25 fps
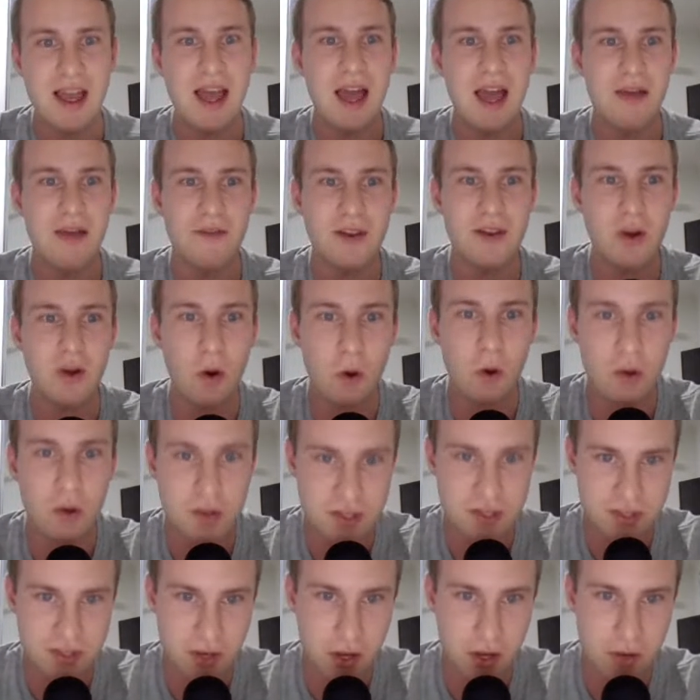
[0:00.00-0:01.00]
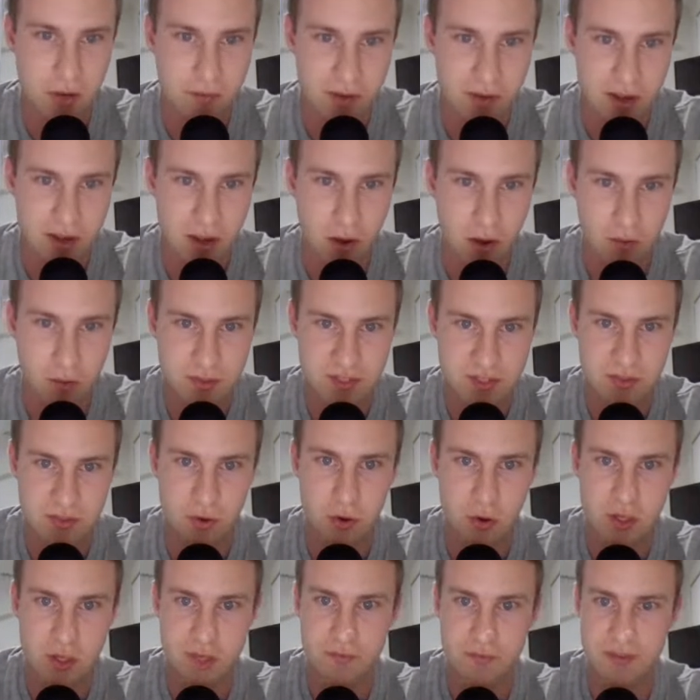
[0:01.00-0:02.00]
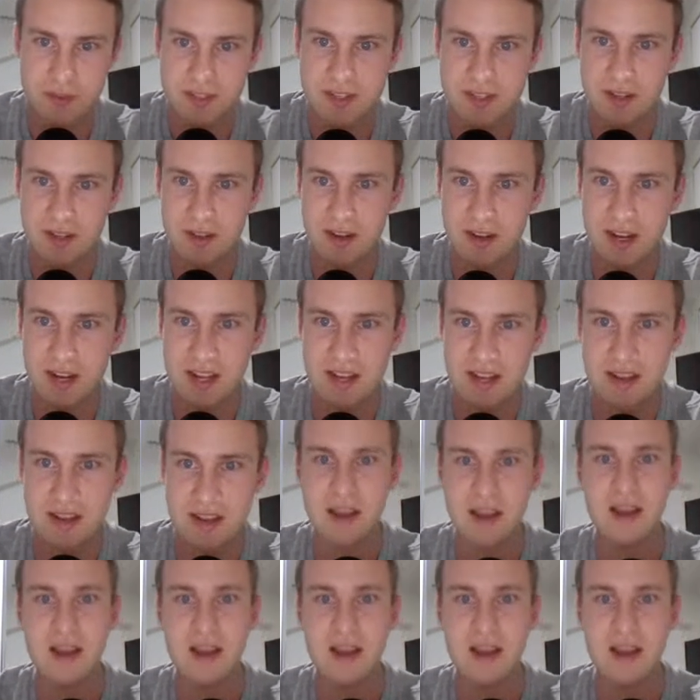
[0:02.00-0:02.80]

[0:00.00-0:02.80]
And then also the cold storage facility,